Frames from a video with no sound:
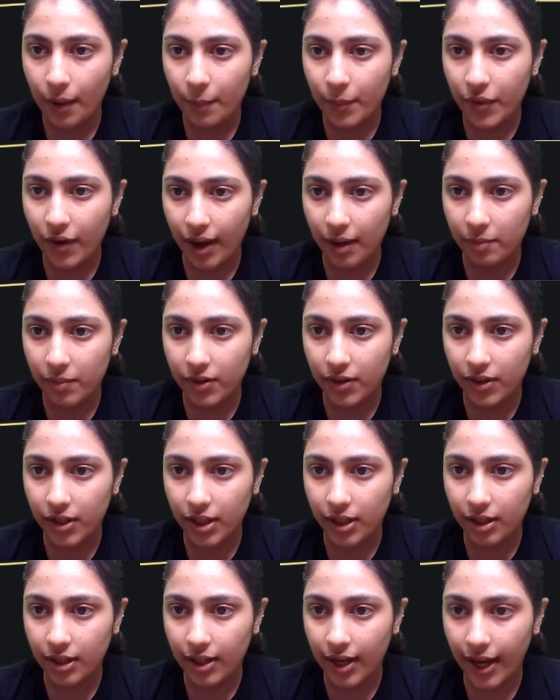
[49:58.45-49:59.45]

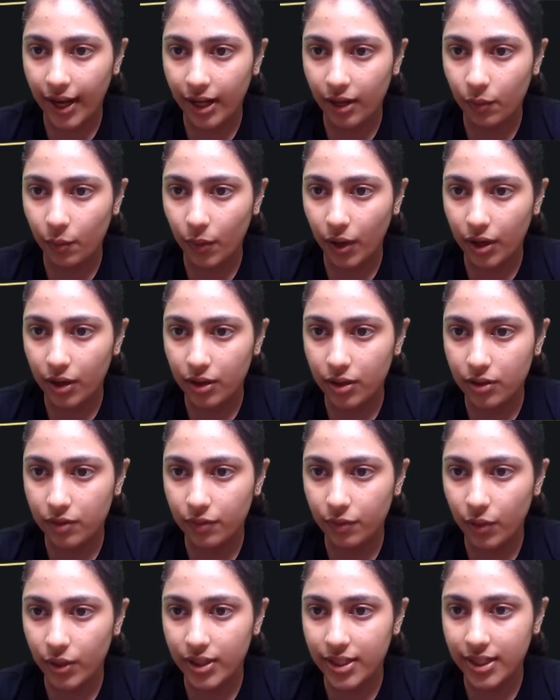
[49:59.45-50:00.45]
primary, line 1 is
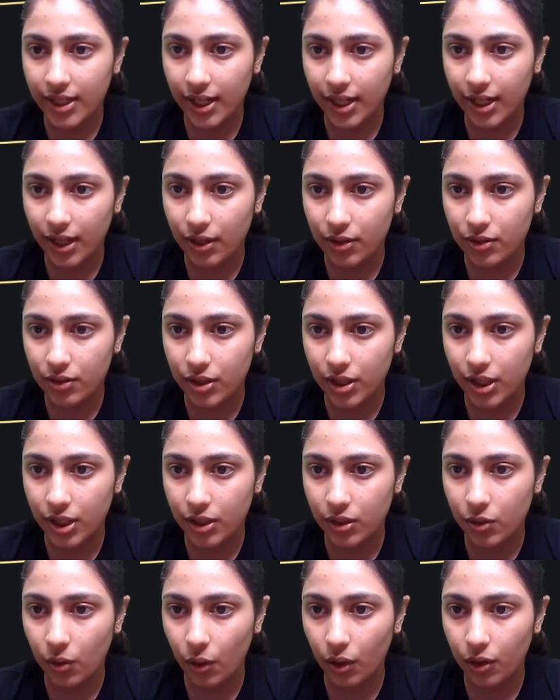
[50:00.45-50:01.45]
for
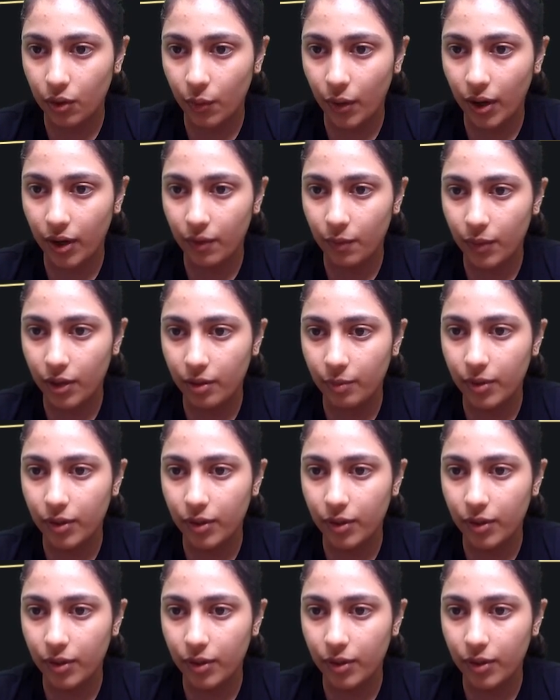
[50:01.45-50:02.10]
secondary, dot 1 will